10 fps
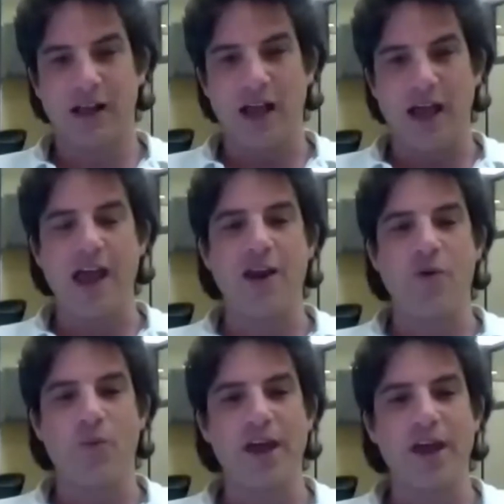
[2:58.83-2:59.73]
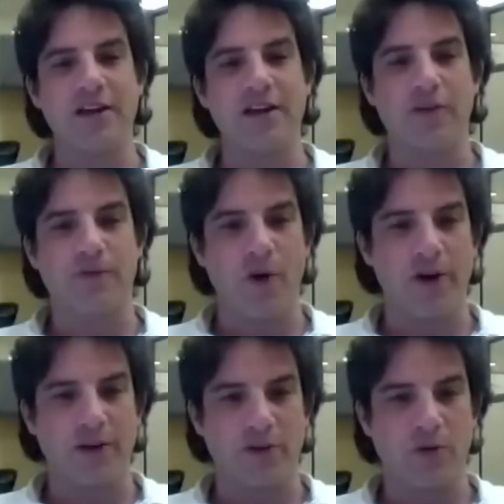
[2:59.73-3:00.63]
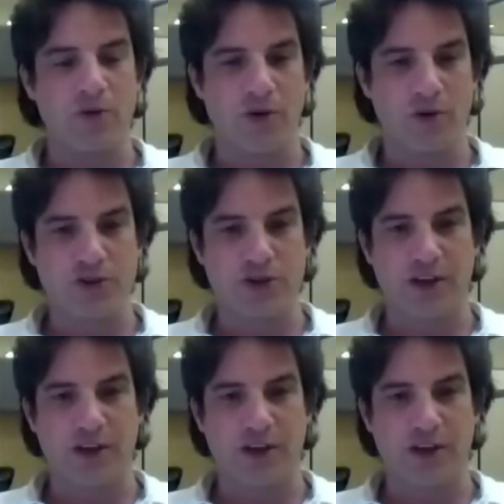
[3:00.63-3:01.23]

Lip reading: And we ended up going to urgent